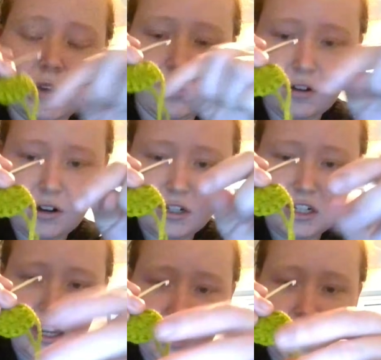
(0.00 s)

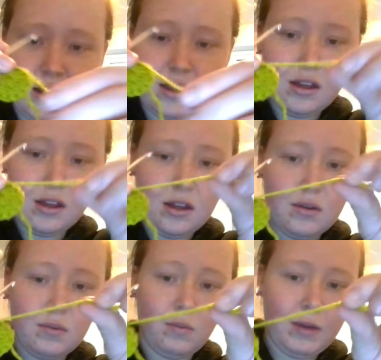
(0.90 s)
crocheting,
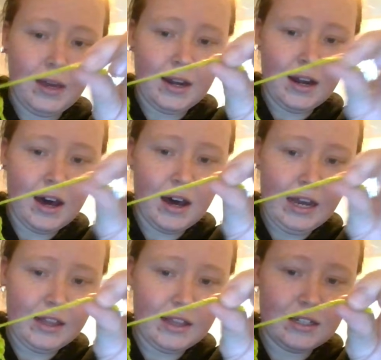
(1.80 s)
we can hide
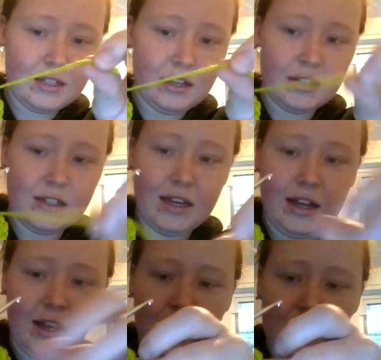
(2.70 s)
this yarn
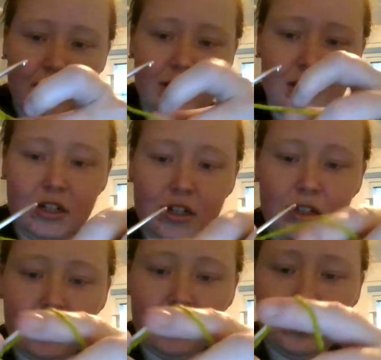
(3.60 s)
tail in our
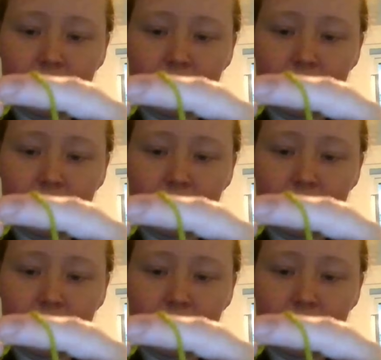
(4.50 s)
stitches.